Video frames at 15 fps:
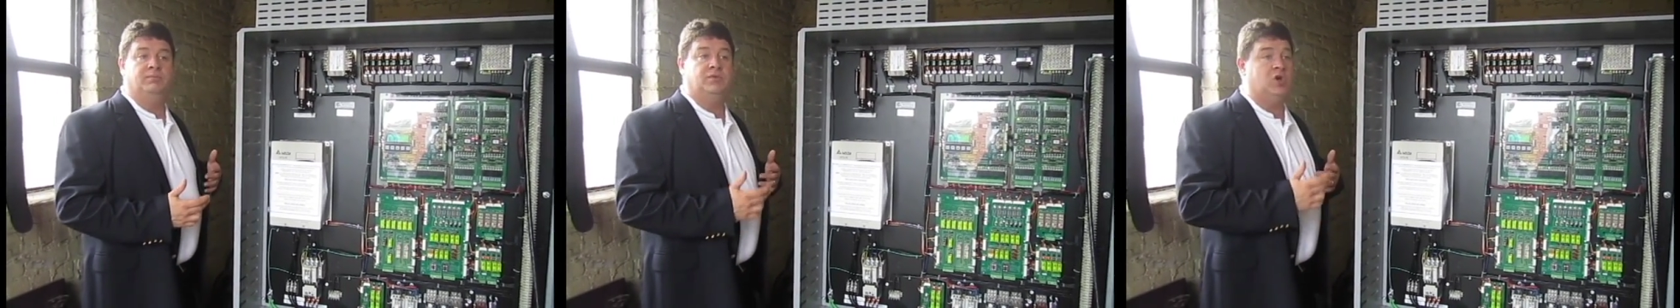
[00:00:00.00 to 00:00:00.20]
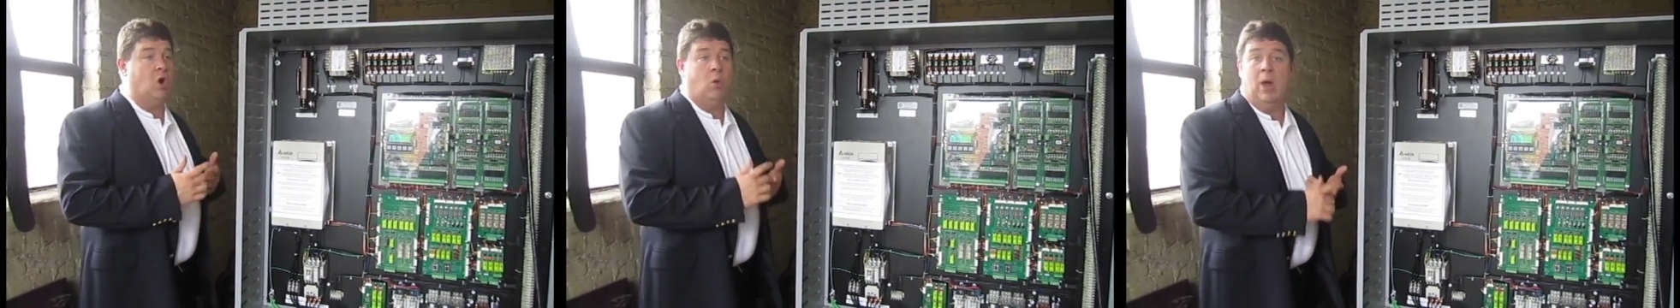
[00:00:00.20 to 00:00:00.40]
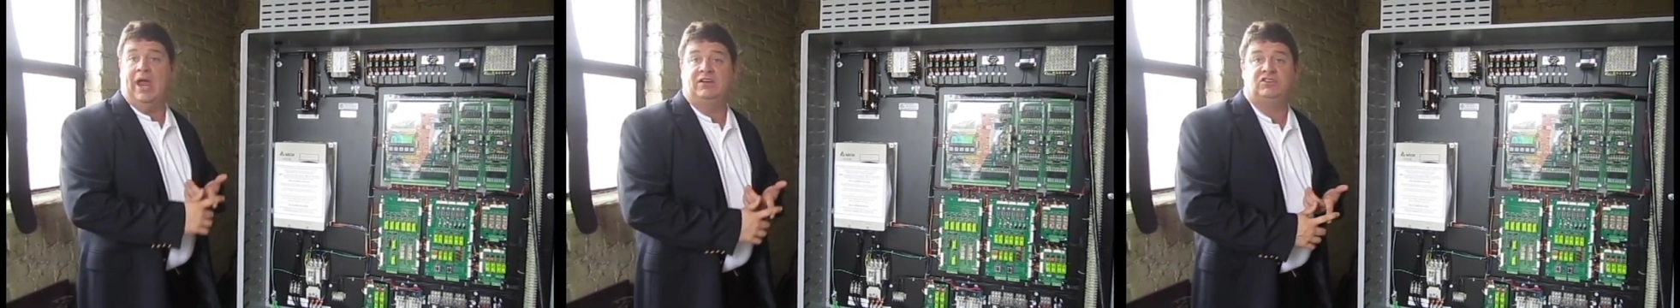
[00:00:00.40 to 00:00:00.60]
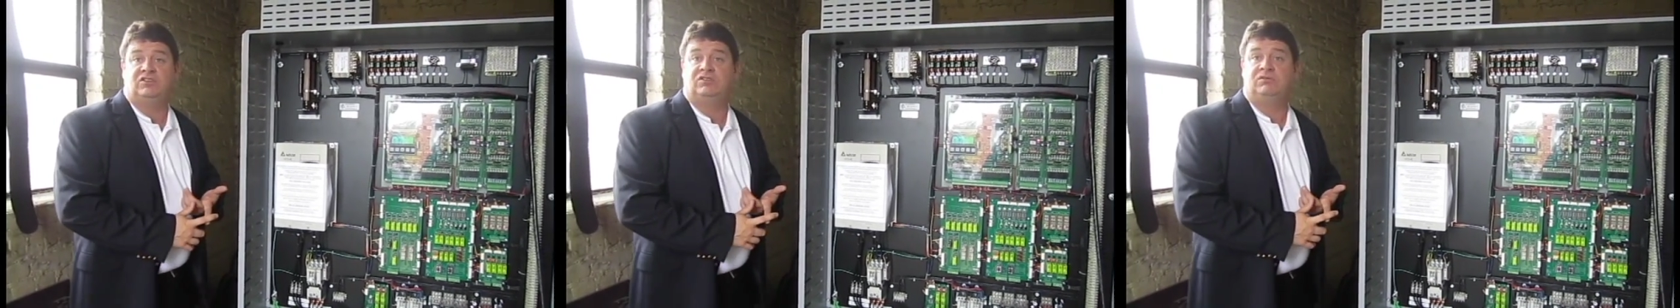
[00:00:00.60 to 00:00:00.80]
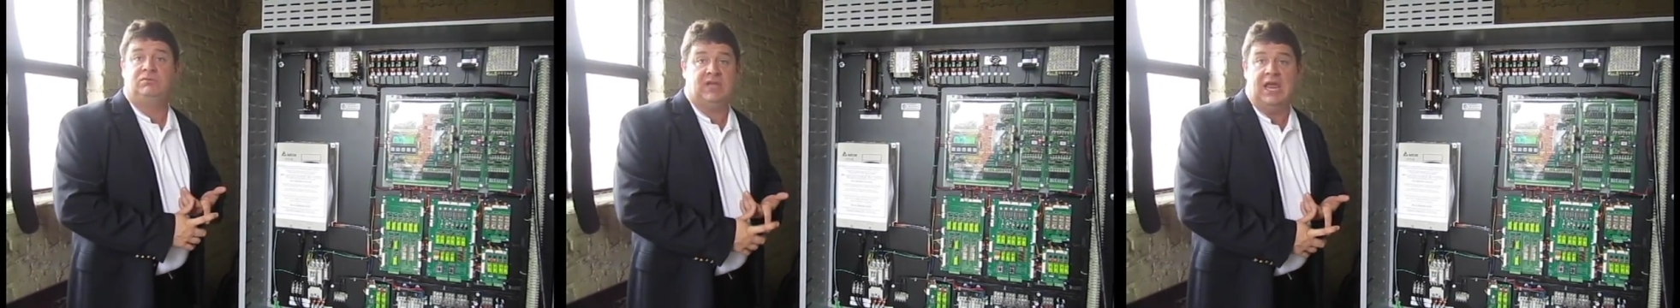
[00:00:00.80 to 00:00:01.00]

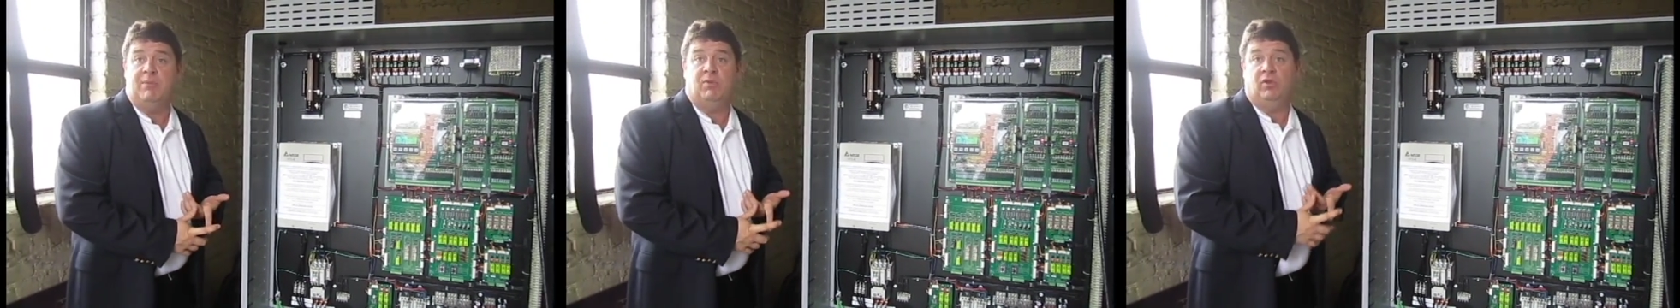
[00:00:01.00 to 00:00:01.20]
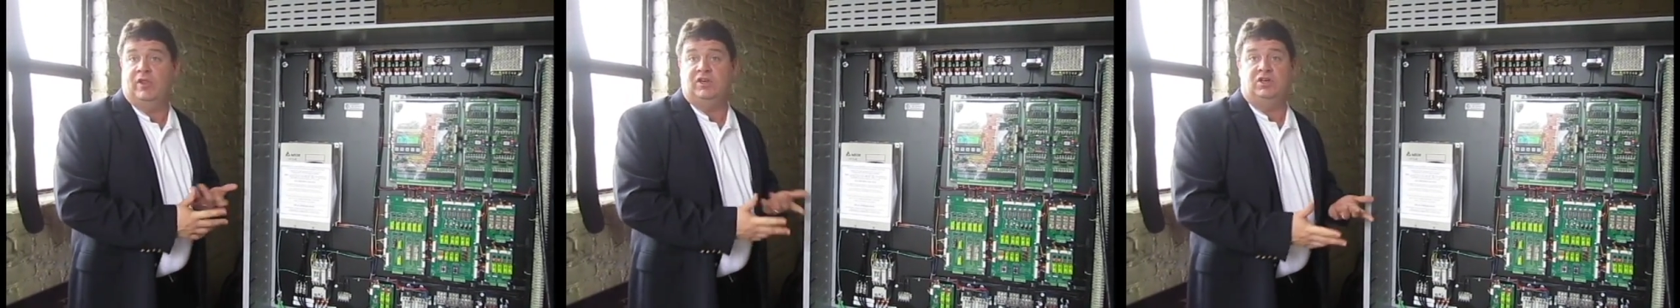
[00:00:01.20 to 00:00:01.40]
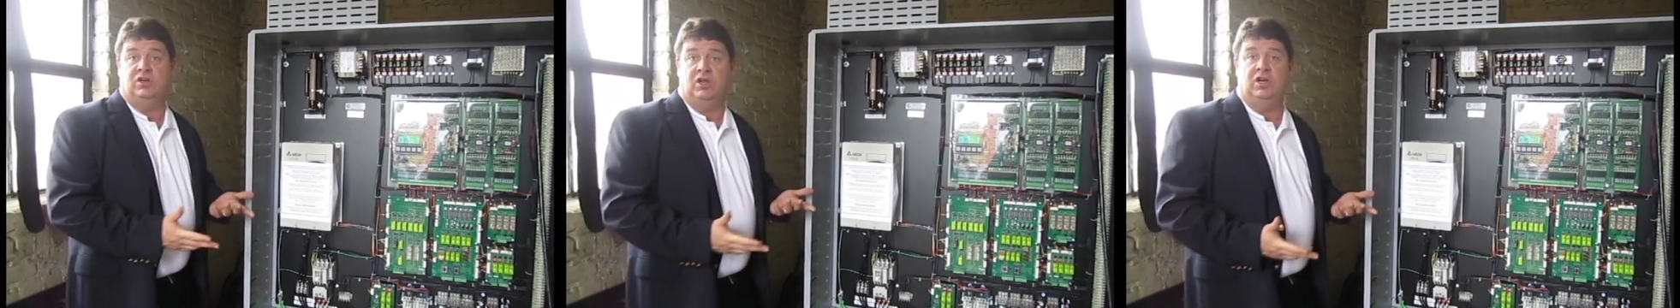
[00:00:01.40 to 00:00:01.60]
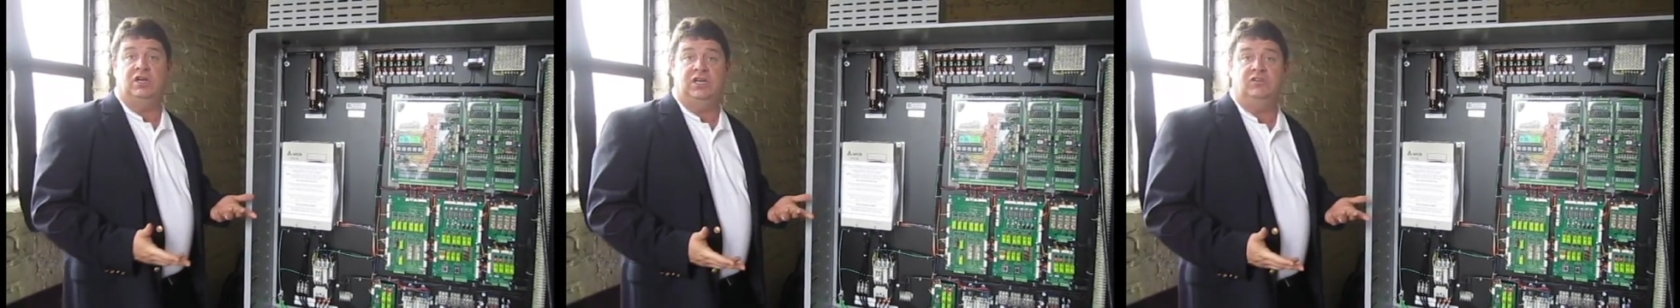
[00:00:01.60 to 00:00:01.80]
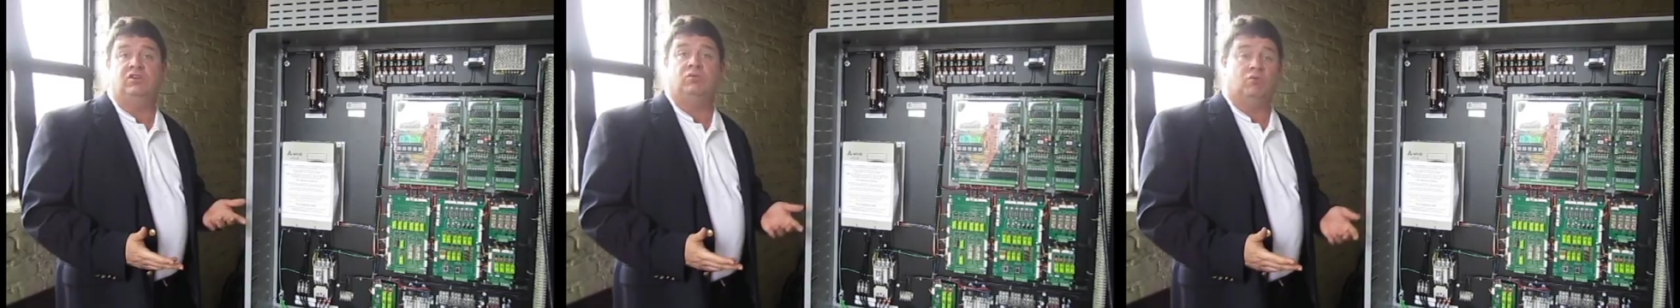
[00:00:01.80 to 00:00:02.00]
coax cable that you're going
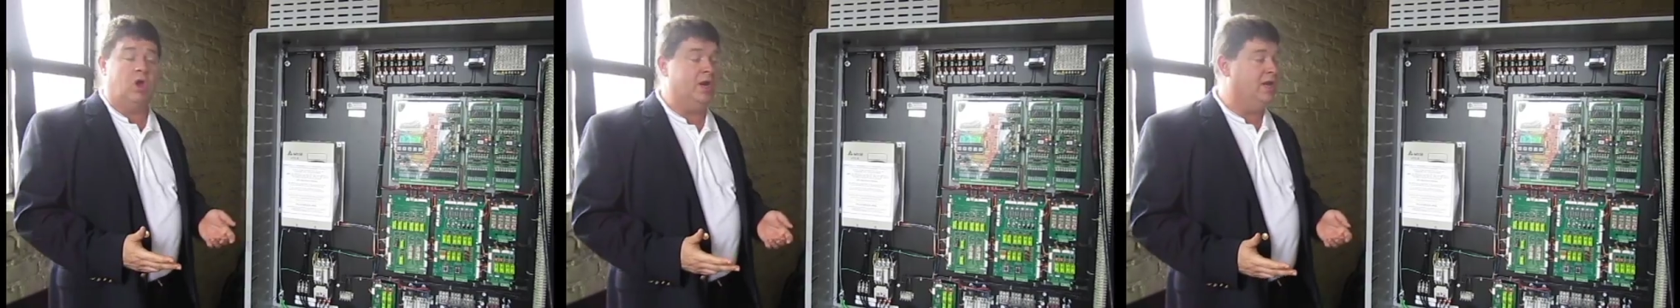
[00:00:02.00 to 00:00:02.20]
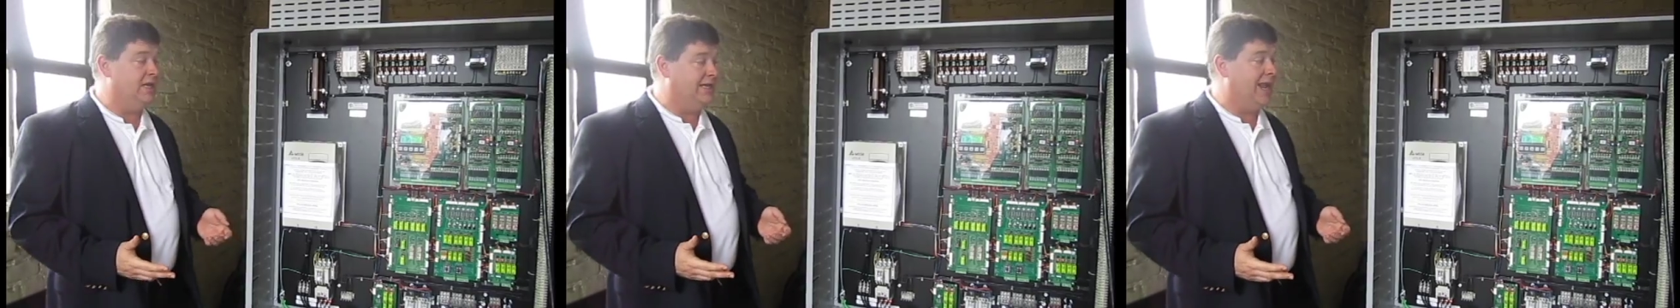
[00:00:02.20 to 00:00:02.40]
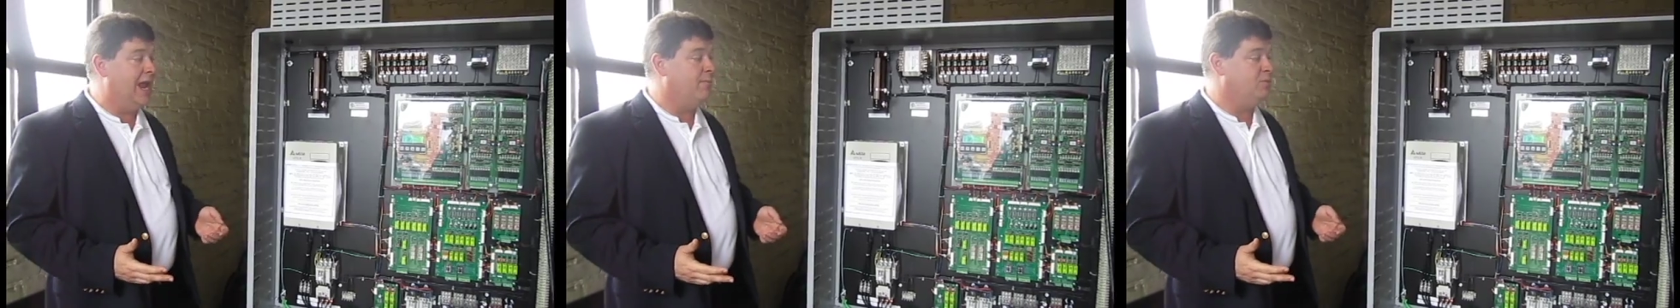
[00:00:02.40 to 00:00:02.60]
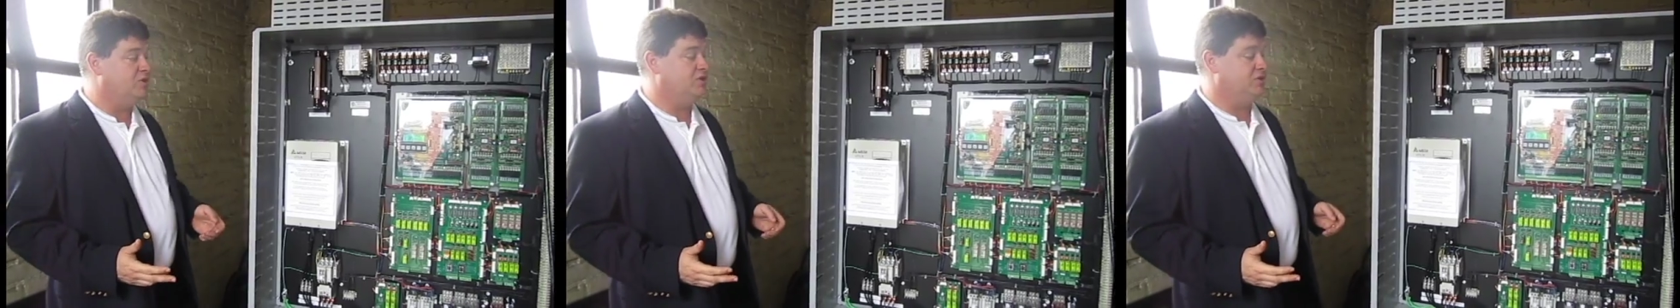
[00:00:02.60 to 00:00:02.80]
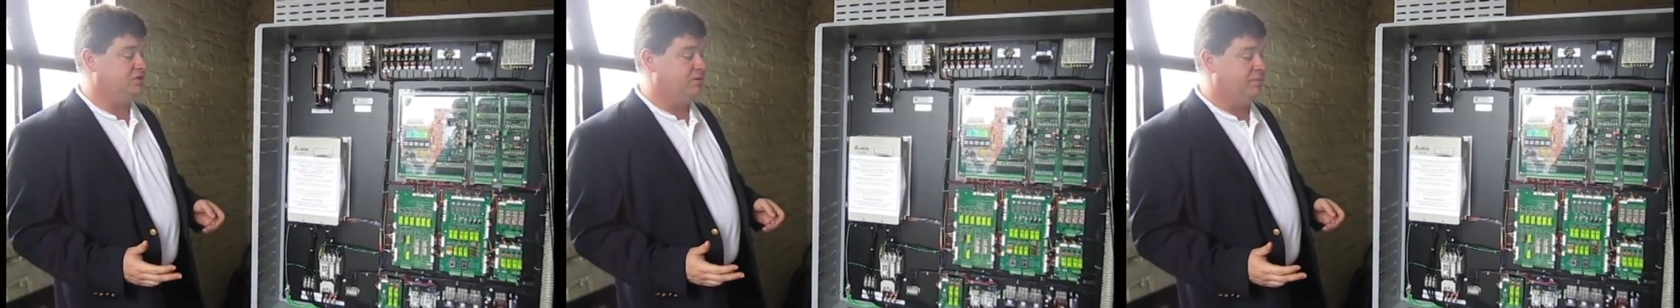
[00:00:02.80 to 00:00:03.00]
to need to run any camera
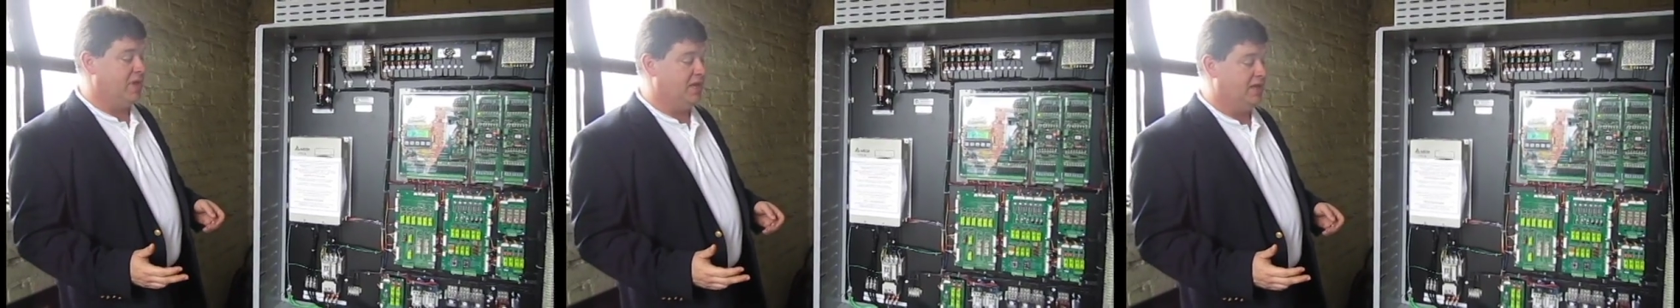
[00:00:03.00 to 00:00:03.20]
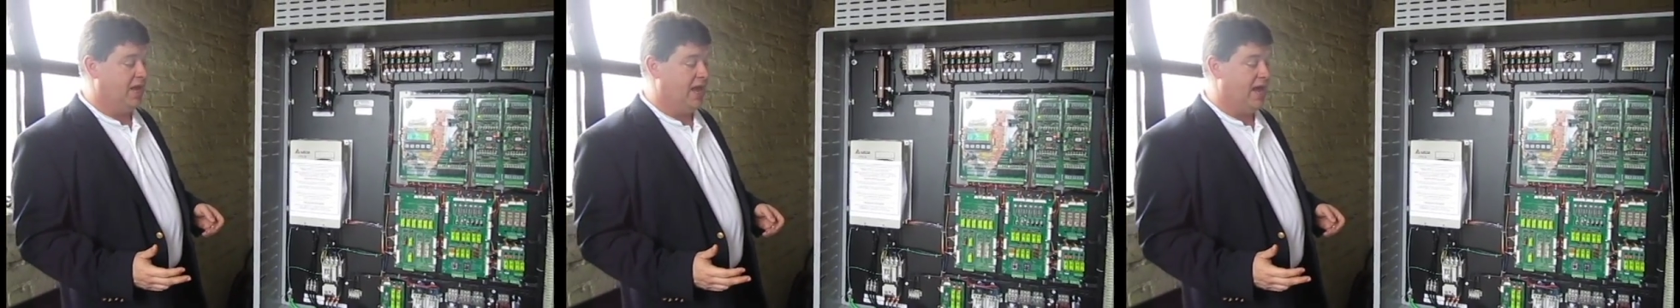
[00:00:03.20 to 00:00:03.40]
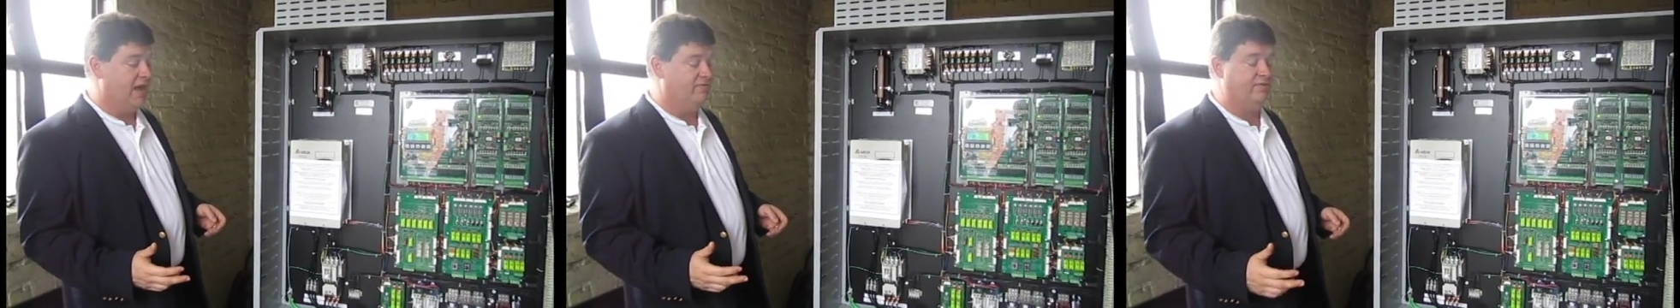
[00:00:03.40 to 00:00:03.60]
system that you have.